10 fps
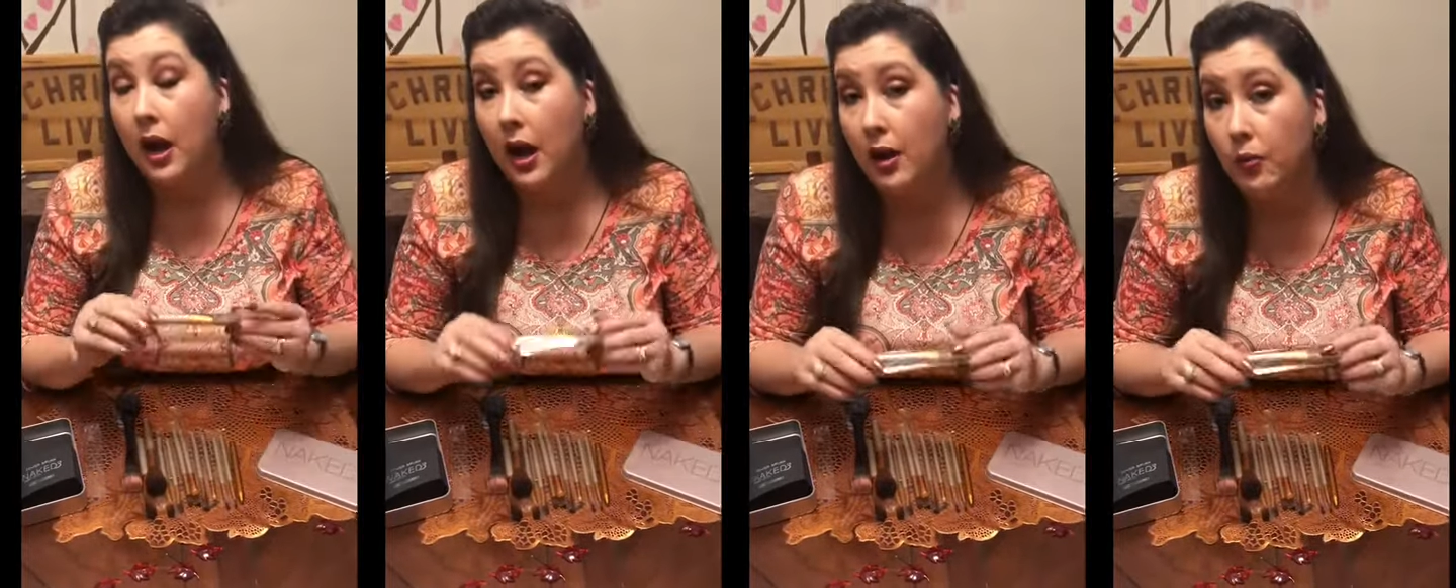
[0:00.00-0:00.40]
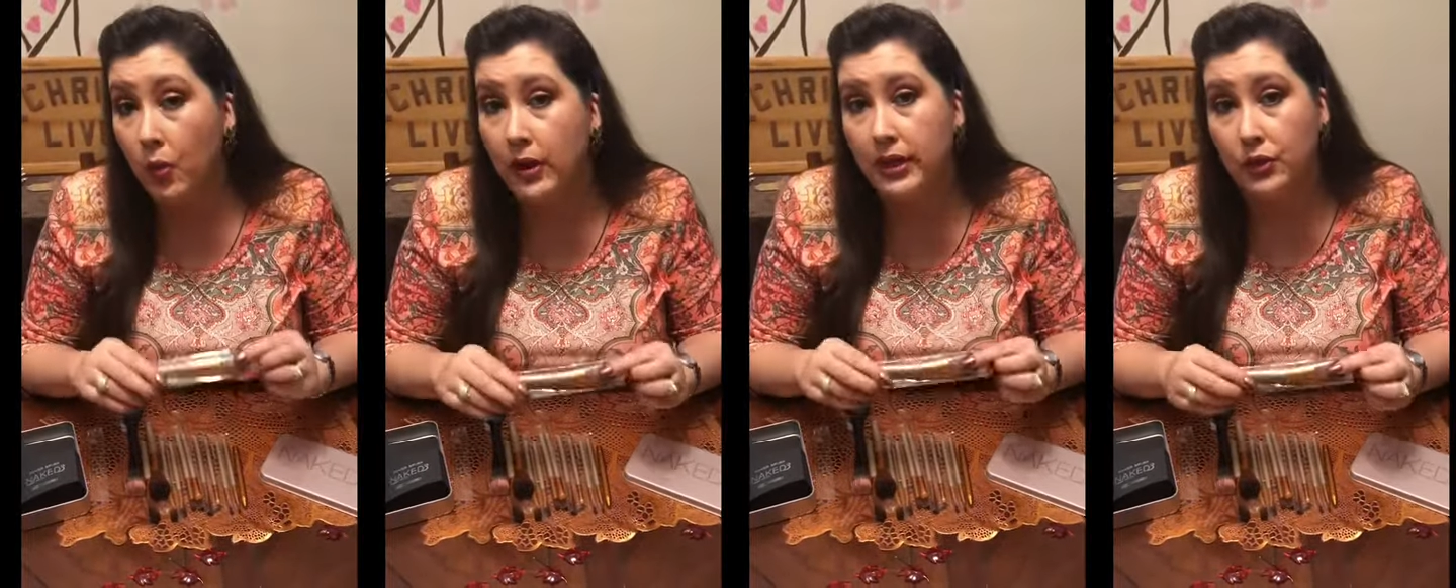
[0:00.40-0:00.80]
I
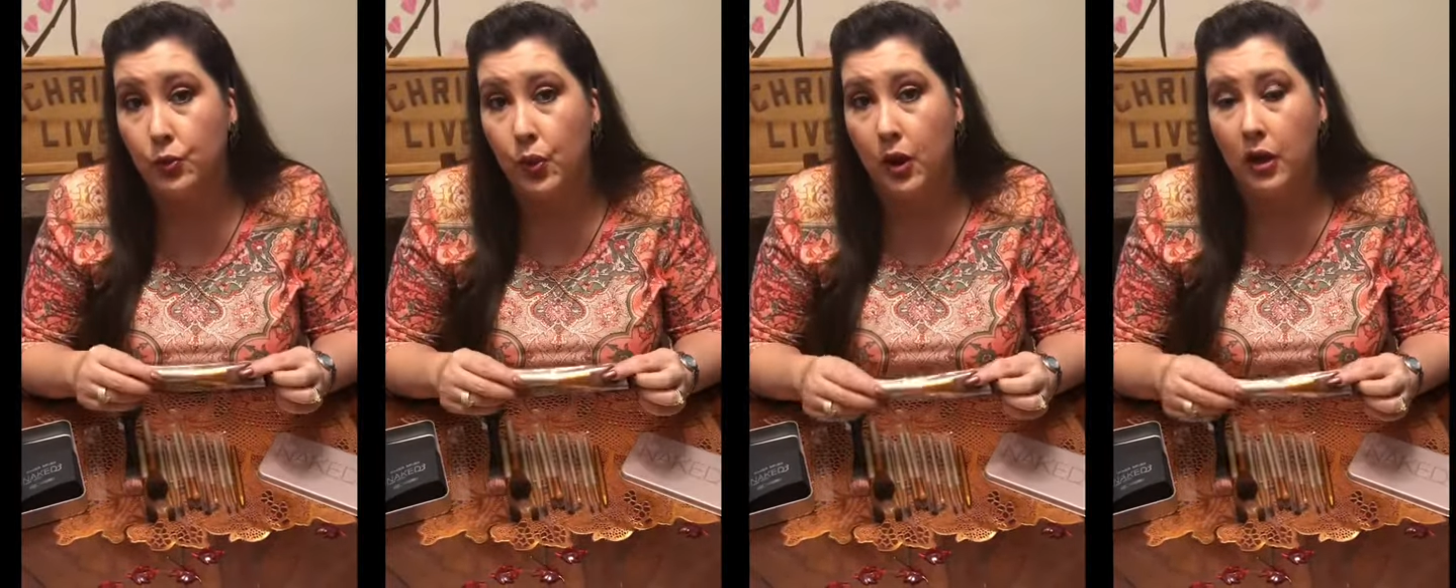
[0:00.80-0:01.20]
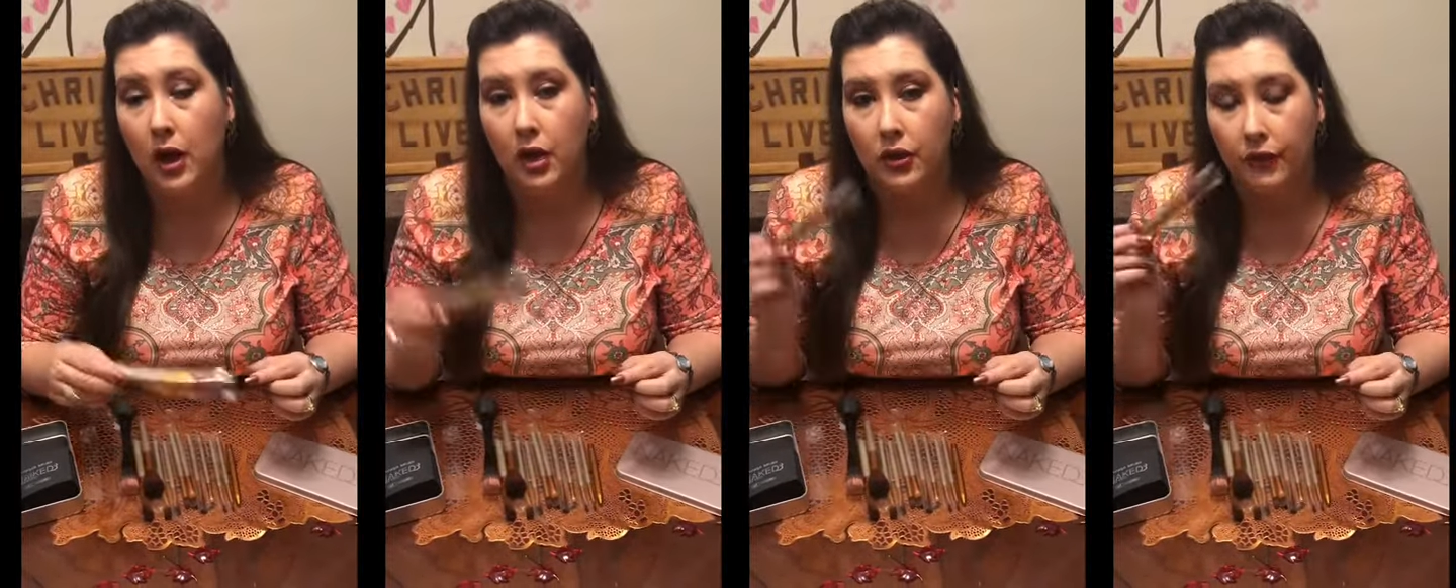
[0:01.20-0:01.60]
want it to work
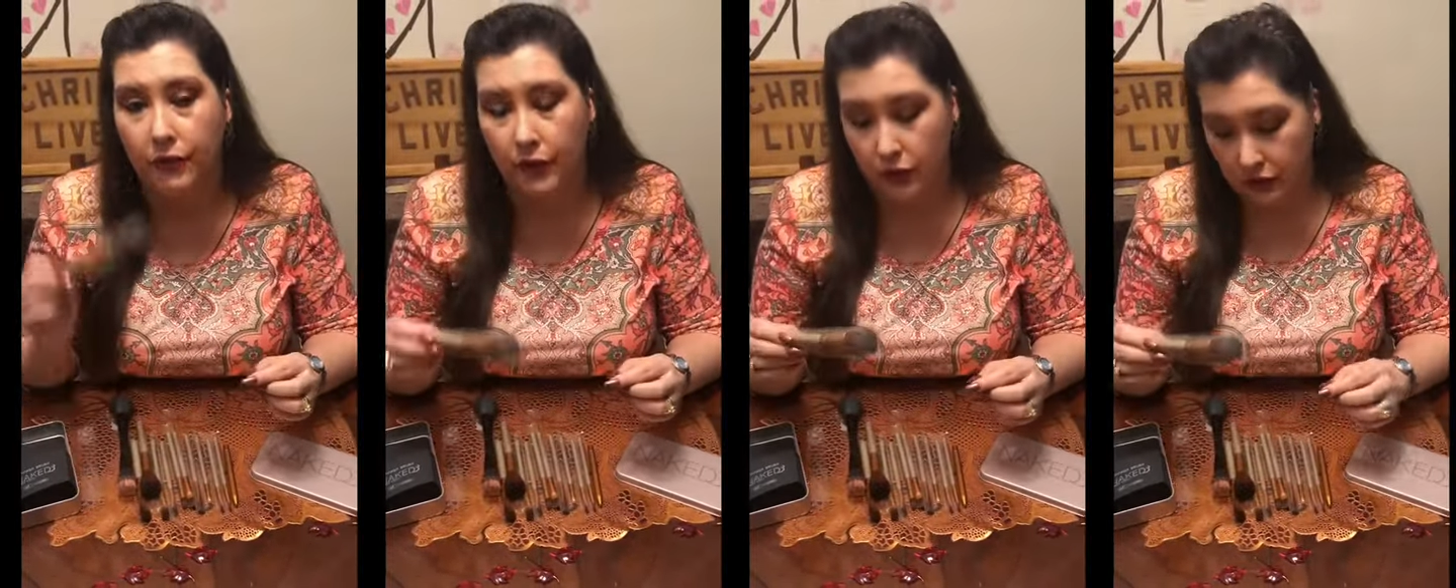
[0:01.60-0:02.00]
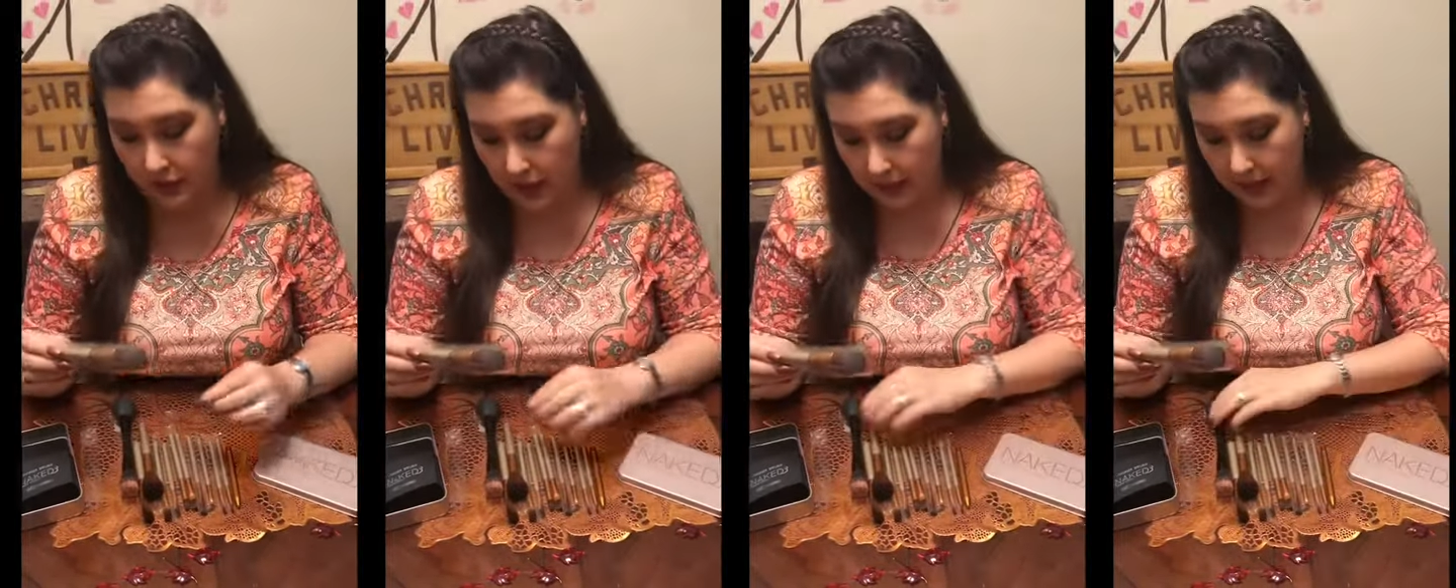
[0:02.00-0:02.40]
the first time.